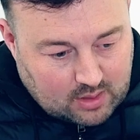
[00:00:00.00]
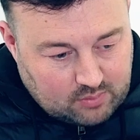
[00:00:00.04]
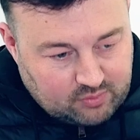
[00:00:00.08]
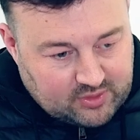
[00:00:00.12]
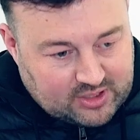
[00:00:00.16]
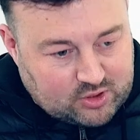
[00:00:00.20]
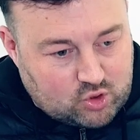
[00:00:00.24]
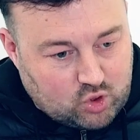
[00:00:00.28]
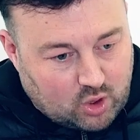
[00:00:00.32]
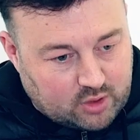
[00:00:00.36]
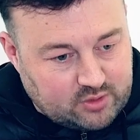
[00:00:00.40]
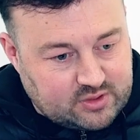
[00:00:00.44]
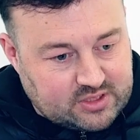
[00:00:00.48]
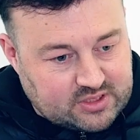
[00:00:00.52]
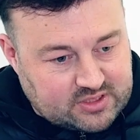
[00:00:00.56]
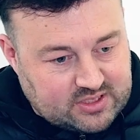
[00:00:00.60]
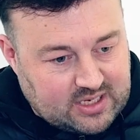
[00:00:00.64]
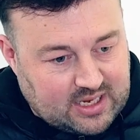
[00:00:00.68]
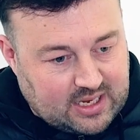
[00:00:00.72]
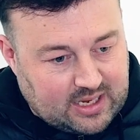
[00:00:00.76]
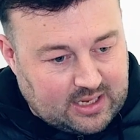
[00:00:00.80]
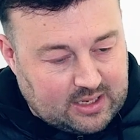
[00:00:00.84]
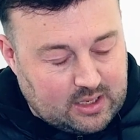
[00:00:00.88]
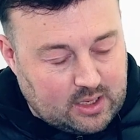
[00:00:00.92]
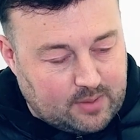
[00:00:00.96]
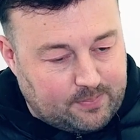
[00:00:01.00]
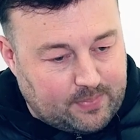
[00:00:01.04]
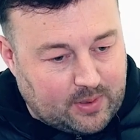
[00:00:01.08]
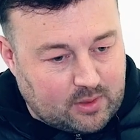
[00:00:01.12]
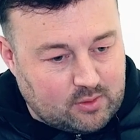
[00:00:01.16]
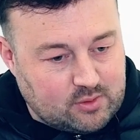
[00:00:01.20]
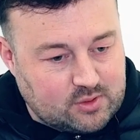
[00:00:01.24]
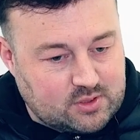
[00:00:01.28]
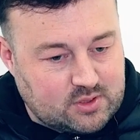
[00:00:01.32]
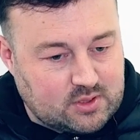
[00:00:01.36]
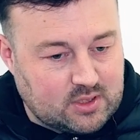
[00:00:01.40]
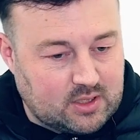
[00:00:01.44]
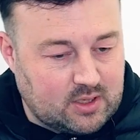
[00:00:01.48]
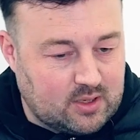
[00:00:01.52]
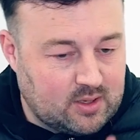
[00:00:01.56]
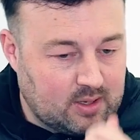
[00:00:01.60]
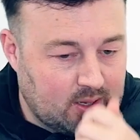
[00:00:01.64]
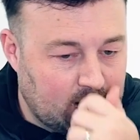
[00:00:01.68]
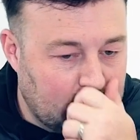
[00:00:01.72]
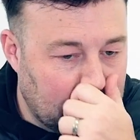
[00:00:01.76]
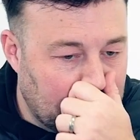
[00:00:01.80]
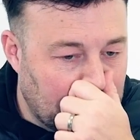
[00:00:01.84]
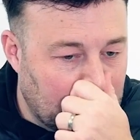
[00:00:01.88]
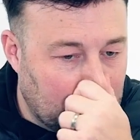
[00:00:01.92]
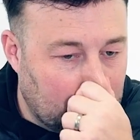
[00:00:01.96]
they're trying to say, opposed to,
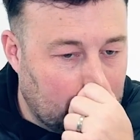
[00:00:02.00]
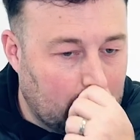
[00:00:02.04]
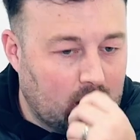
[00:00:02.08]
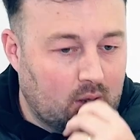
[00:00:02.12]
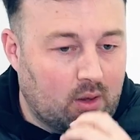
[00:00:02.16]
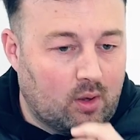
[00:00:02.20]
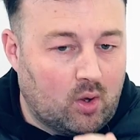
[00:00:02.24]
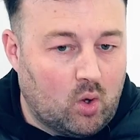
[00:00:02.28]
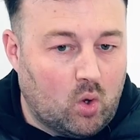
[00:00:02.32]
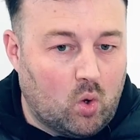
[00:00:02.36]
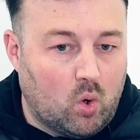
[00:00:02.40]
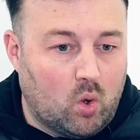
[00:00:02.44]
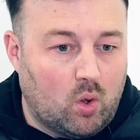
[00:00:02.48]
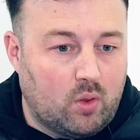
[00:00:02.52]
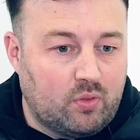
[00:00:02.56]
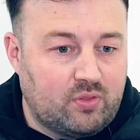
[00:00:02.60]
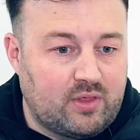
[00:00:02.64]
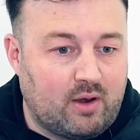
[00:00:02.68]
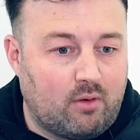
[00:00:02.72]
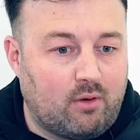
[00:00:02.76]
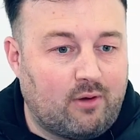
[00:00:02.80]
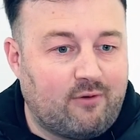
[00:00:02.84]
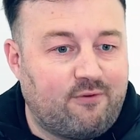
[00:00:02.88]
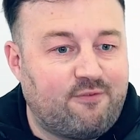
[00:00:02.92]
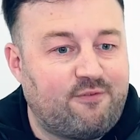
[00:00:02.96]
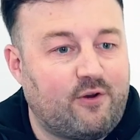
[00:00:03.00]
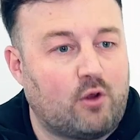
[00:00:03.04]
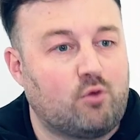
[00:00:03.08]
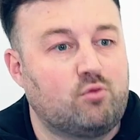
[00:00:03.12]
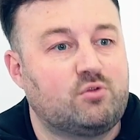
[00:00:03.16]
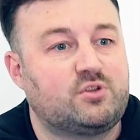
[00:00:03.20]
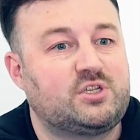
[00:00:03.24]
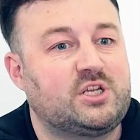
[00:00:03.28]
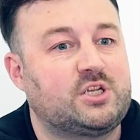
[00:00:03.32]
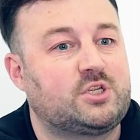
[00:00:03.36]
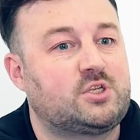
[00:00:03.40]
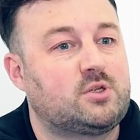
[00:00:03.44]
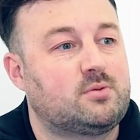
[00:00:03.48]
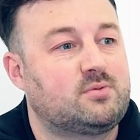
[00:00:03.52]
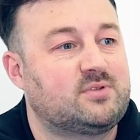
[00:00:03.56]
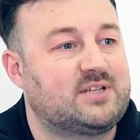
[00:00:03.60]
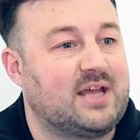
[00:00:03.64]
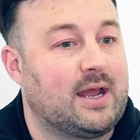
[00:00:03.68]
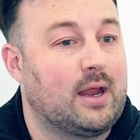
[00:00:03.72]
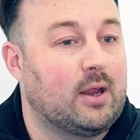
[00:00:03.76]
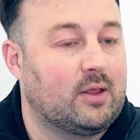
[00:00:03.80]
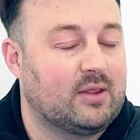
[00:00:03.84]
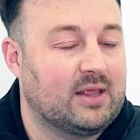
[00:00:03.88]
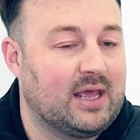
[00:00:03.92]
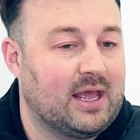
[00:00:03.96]
there are phone systems
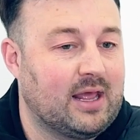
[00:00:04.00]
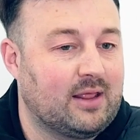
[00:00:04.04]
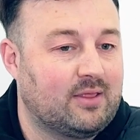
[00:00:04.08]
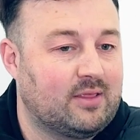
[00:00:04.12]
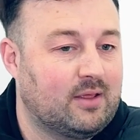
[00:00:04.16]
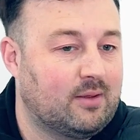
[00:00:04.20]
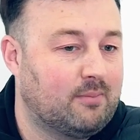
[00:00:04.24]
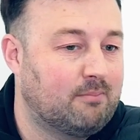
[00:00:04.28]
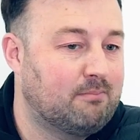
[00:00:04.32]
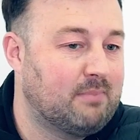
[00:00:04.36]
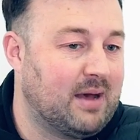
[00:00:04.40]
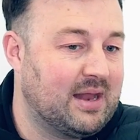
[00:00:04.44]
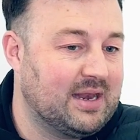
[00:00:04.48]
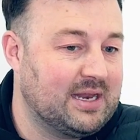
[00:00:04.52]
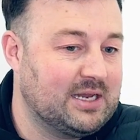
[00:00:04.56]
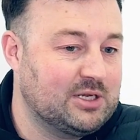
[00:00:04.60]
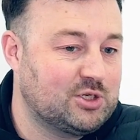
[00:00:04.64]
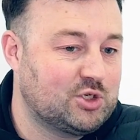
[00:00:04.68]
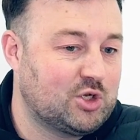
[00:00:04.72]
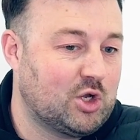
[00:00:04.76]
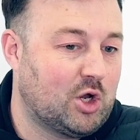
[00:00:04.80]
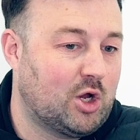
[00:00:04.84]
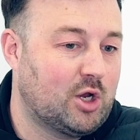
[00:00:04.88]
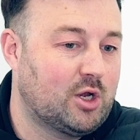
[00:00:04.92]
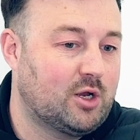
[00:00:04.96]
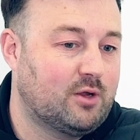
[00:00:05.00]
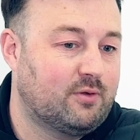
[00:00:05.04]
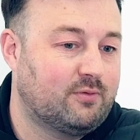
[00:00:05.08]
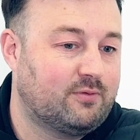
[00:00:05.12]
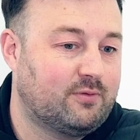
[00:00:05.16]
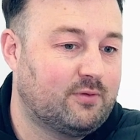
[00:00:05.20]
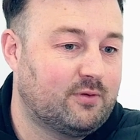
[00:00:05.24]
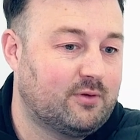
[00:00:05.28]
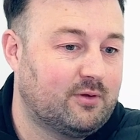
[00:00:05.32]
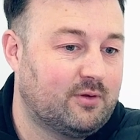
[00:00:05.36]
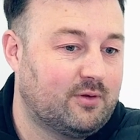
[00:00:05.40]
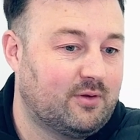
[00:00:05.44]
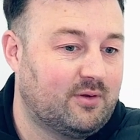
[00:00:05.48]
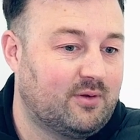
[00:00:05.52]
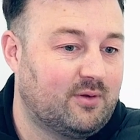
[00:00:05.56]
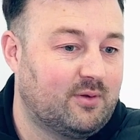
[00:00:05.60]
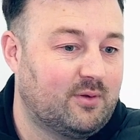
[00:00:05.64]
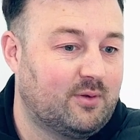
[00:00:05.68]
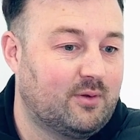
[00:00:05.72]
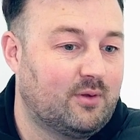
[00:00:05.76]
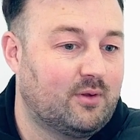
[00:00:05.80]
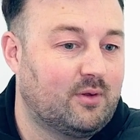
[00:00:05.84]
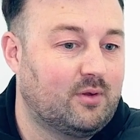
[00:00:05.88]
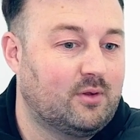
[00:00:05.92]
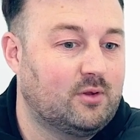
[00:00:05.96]
out there that manage kind of
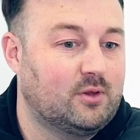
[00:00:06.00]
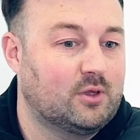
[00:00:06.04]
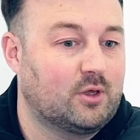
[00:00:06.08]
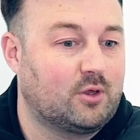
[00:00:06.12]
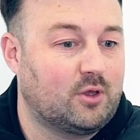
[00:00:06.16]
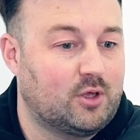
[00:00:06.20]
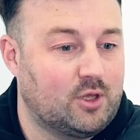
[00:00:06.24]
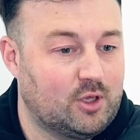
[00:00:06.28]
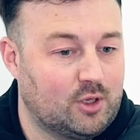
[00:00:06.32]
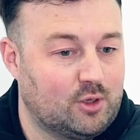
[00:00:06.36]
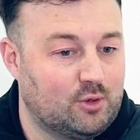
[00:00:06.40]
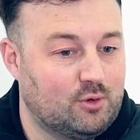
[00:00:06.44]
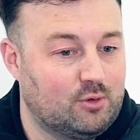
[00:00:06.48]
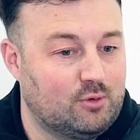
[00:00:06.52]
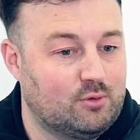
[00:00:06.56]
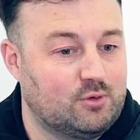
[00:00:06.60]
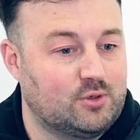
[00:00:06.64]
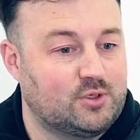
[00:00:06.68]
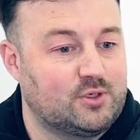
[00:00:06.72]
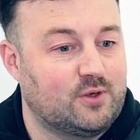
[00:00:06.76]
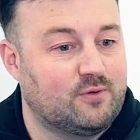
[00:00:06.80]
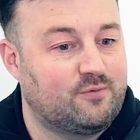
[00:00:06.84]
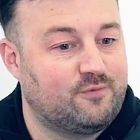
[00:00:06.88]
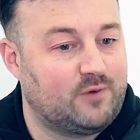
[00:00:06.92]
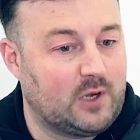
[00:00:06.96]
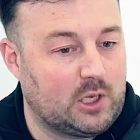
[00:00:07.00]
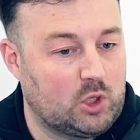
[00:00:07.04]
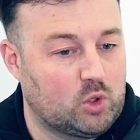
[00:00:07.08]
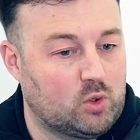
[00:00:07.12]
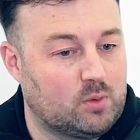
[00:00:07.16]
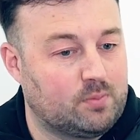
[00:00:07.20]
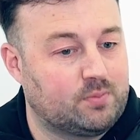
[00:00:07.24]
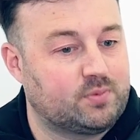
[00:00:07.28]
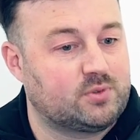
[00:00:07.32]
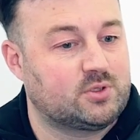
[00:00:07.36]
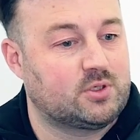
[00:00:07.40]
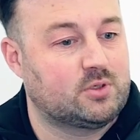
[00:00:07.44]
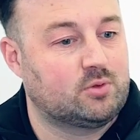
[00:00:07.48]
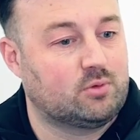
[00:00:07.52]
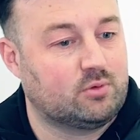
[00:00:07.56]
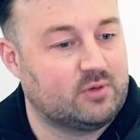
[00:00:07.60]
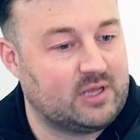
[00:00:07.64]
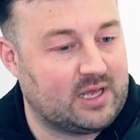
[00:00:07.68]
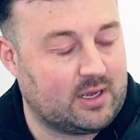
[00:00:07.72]
your queues, your follow-ups and all